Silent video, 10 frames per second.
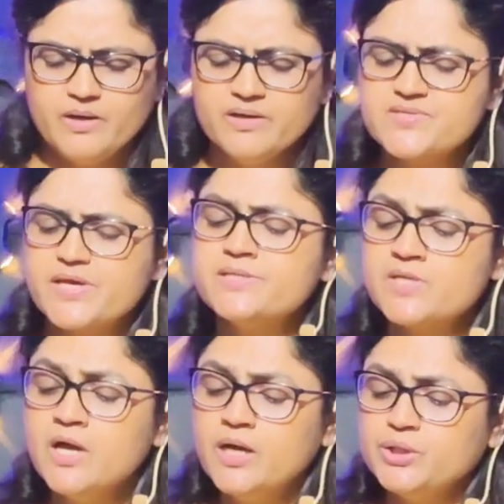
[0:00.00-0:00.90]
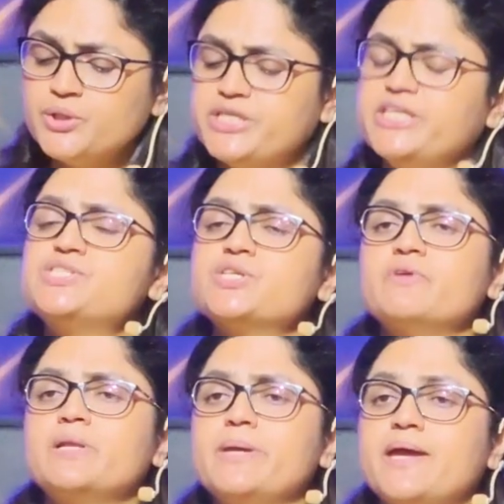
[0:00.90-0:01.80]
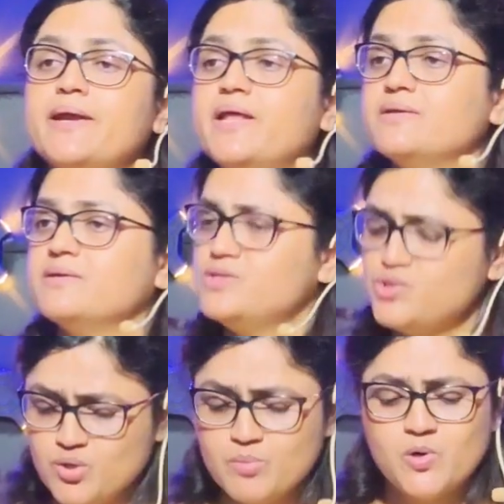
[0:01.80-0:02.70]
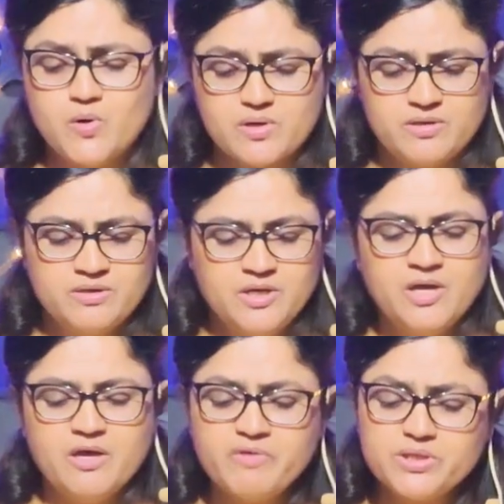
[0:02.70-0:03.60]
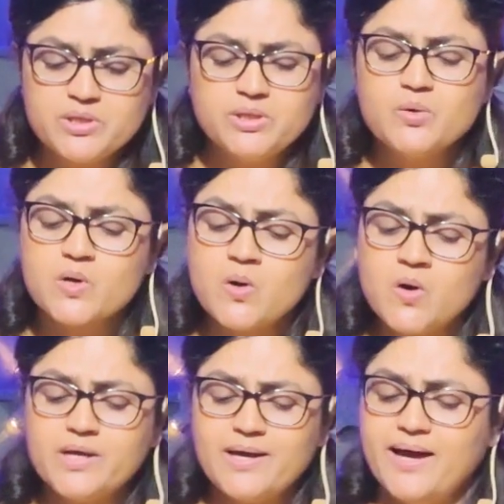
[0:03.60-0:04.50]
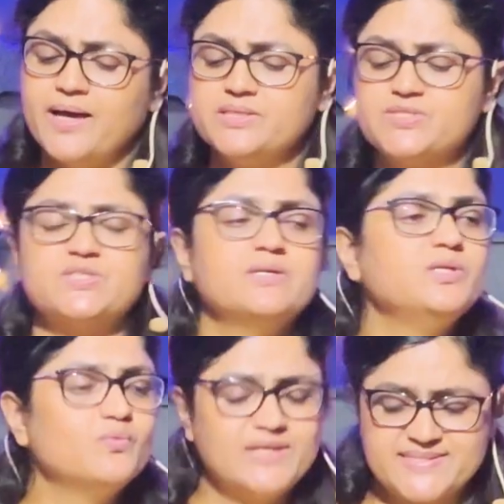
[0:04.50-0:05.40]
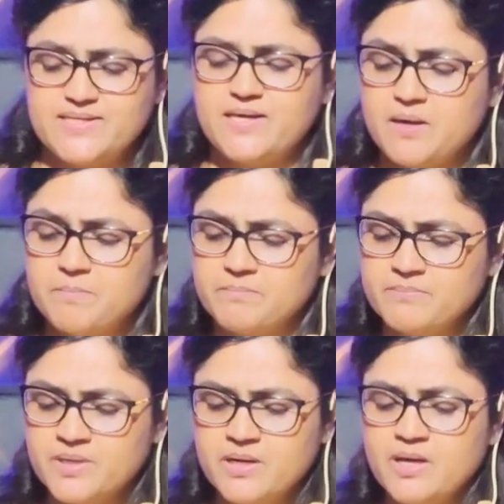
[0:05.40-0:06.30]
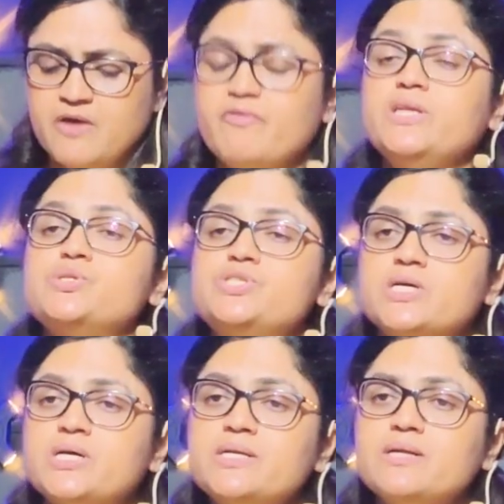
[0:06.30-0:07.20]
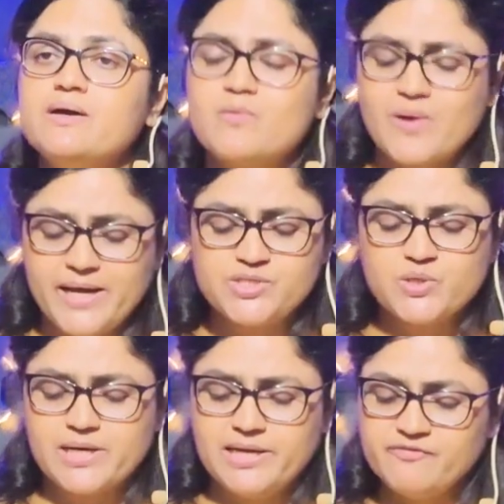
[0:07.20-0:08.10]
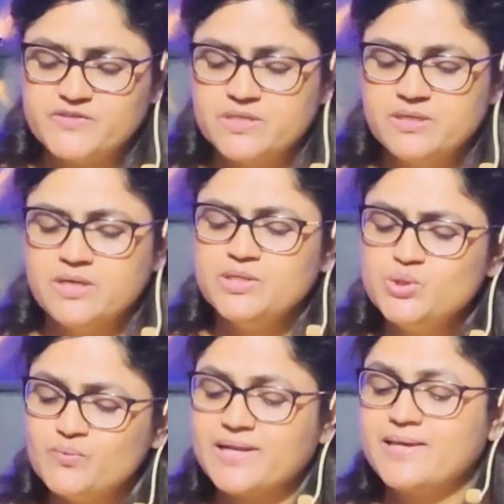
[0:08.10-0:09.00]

it says, your teacher will be hidden no more. With your own eyes, you will see him. When you turn right or left, you will